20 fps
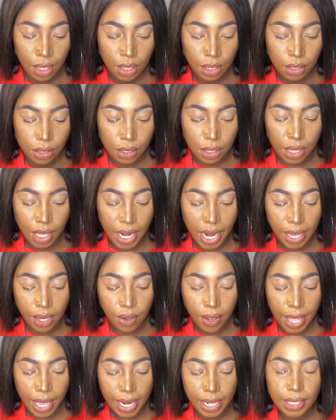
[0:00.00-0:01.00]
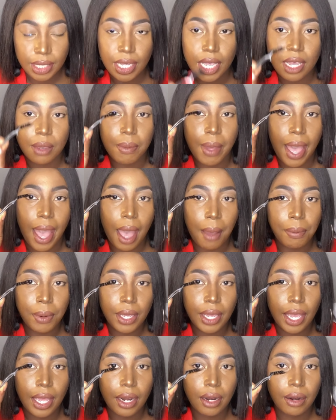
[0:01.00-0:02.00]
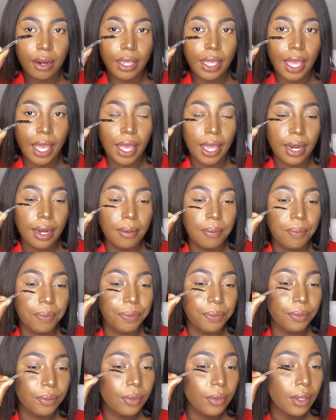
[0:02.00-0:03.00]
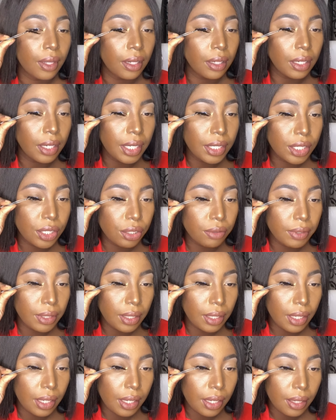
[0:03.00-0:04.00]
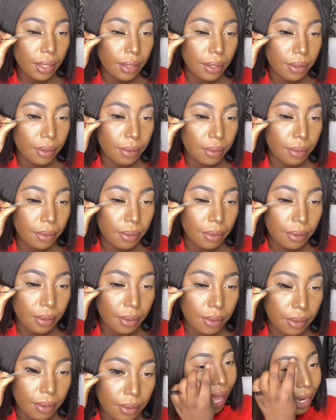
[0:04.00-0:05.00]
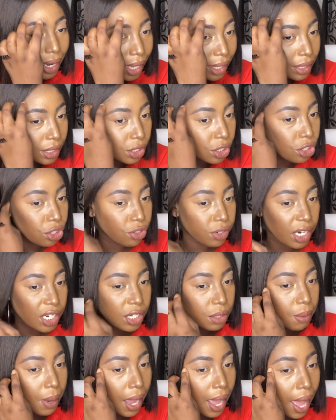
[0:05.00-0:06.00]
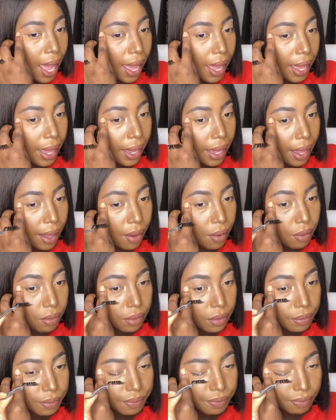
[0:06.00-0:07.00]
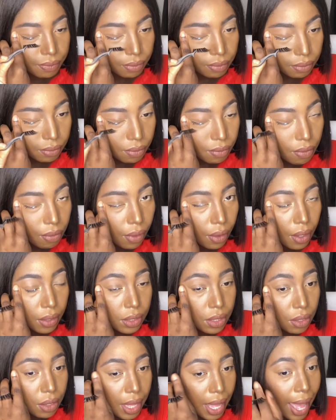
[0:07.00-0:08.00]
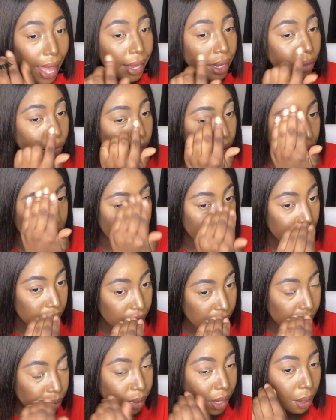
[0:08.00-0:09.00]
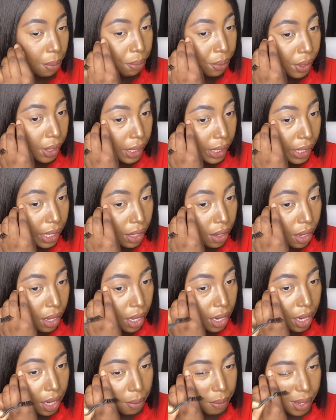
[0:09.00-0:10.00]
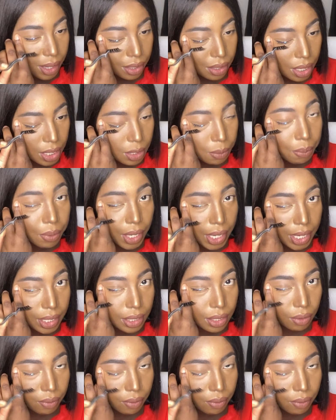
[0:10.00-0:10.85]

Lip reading: So then I go ahead and take my applicator again, literally. I like to stretch my eye out so that I can really see where I'm putting it on and make sure it's placed the